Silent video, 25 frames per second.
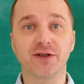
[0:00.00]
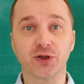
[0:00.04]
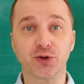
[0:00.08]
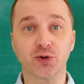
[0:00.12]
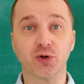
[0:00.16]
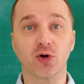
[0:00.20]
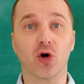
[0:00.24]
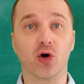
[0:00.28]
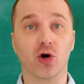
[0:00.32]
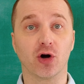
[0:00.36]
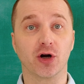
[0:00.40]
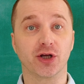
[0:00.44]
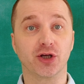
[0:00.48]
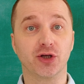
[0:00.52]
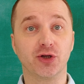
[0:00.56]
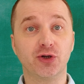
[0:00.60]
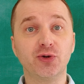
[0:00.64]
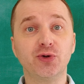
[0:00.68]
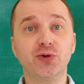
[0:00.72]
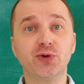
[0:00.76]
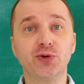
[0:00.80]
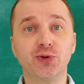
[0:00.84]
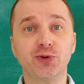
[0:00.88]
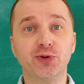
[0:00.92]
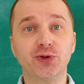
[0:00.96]
to are
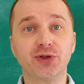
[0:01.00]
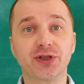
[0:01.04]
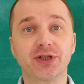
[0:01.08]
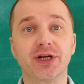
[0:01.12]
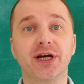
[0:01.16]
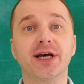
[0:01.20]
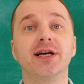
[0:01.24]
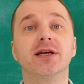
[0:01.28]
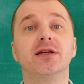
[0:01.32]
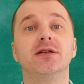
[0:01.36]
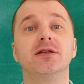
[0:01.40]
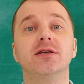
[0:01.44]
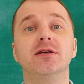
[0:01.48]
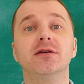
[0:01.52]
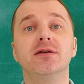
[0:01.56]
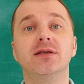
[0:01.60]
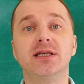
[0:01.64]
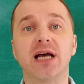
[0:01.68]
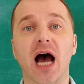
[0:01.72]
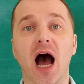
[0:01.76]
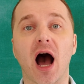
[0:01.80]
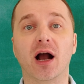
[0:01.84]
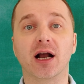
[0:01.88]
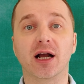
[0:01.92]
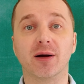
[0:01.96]
used to
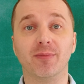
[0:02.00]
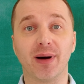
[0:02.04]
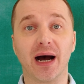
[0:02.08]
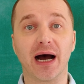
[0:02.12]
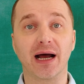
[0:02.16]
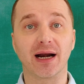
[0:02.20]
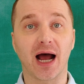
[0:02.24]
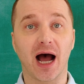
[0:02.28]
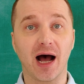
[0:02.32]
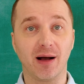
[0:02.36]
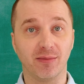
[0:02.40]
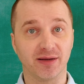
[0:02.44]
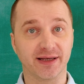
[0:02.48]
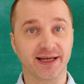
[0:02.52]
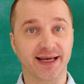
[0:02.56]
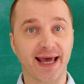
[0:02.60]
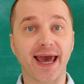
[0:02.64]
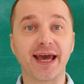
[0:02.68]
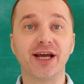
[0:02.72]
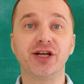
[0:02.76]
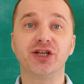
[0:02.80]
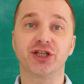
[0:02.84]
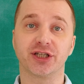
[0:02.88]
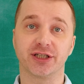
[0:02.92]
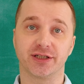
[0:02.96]
talk about
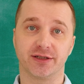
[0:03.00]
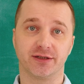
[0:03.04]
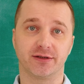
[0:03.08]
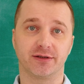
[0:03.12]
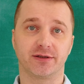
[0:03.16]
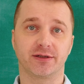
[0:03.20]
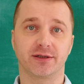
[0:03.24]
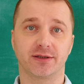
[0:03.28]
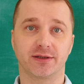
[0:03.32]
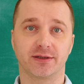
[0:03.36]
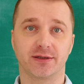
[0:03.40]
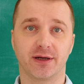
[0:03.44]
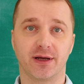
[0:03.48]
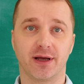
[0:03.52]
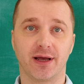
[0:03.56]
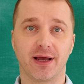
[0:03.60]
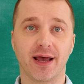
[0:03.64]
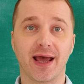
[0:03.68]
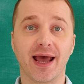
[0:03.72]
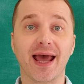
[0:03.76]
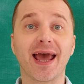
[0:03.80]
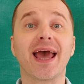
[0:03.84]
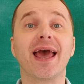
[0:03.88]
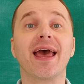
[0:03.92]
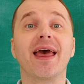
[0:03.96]
obligations,
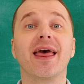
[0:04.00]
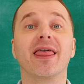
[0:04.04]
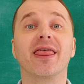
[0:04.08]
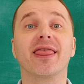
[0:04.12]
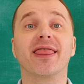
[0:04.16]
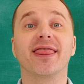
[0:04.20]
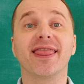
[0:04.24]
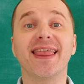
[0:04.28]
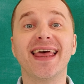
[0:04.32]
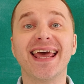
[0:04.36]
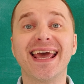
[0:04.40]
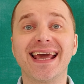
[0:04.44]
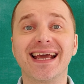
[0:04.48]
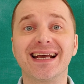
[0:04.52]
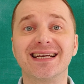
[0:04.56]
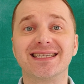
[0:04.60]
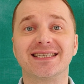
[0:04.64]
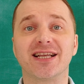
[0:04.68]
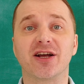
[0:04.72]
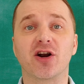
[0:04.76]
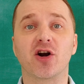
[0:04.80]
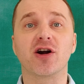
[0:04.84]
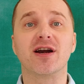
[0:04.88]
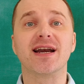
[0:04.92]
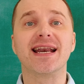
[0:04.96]
things
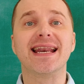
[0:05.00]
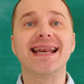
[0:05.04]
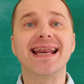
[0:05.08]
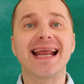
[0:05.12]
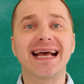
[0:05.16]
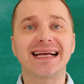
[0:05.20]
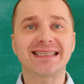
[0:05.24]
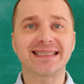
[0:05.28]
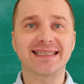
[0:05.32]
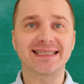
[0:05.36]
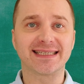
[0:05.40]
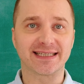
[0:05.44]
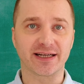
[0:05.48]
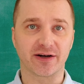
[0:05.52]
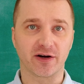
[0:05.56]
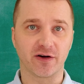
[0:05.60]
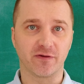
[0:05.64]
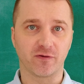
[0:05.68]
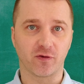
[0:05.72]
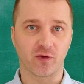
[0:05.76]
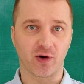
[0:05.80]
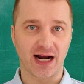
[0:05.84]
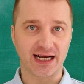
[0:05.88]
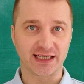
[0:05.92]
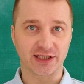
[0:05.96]
that are necessary
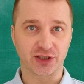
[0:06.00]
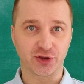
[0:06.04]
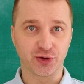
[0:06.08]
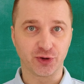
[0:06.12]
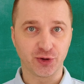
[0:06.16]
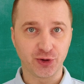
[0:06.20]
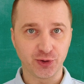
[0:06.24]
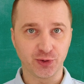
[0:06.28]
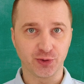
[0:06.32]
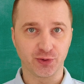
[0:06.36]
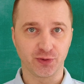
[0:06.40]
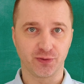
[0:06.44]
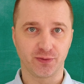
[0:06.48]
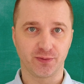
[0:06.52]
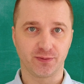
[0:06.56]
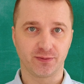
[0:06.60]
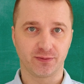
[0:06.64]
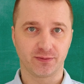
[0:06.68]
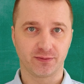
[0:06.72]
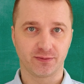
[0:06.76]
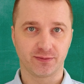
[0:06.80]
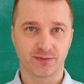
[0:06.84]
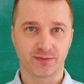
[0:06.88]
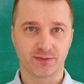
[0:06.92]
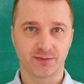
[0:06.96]
for us to do.
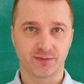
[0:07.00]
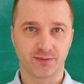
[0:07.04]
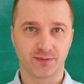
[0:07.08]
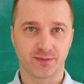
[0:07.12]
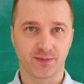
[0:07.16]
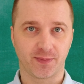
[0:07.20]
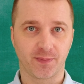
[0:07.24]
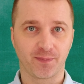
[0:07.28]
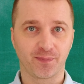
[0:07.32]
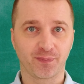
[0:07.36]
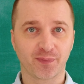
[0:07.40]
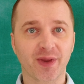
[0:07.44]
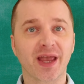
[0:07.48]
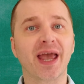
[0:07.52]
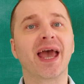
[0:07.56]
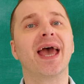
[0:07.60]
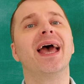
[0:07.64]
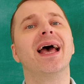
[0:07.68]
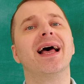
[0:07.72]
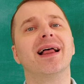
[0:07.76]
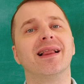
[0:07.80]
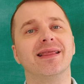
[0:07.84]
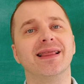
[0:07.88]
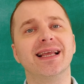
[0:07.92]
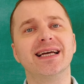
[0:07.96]

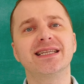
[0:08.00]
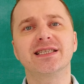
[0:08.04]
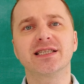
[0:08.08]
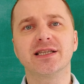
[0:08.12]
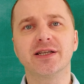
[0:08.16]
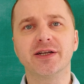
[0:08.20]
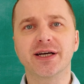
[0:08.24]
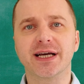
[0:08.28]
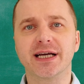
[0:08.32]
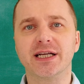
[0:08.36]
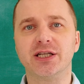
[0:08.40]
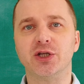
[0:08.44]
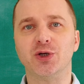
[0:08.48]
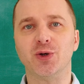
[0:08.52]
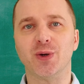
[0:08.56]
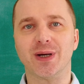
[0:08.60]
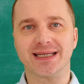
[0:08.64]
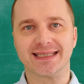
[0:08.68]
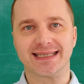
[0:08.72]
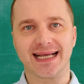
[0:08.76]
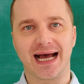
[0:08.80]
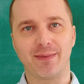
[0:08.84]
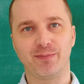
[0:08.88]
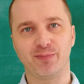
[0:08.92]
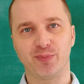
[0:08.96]
Let's look at two
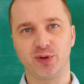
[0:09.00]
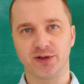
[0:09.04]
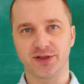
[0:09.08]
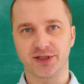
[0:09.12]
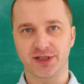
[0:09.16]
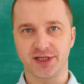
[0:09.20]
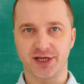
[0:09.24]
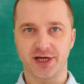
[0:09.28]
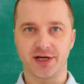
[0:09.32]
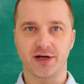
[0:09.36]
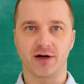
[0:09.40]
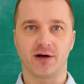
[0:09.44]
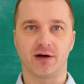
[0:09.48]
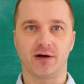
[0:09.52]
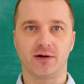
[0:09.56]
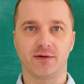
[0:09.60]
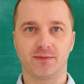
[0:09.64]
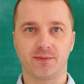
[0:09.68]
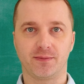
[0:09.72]
examples here.